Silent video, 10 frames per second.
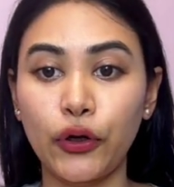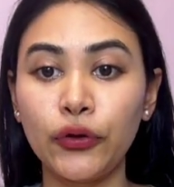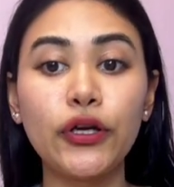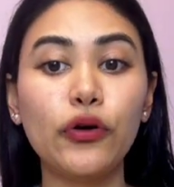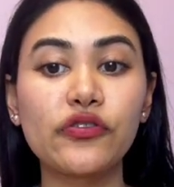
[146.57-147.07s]
it
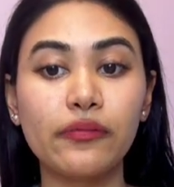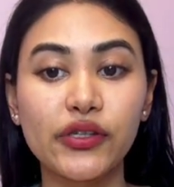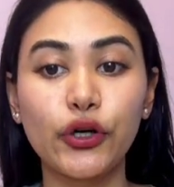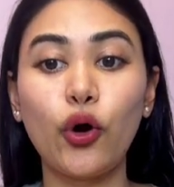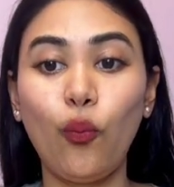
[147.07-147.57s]
only goes from
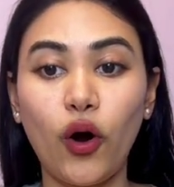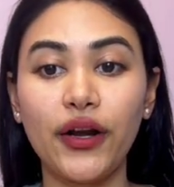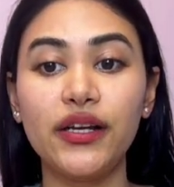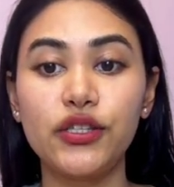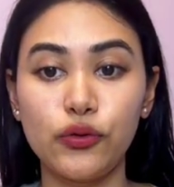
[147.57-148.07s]
0,
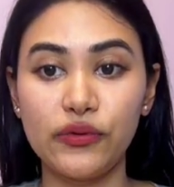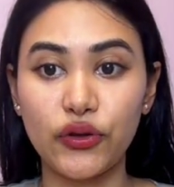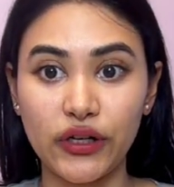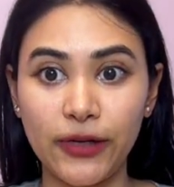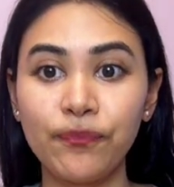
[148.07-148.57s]
1, 2,
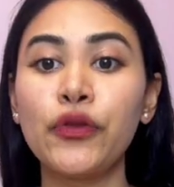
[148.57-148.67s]
3.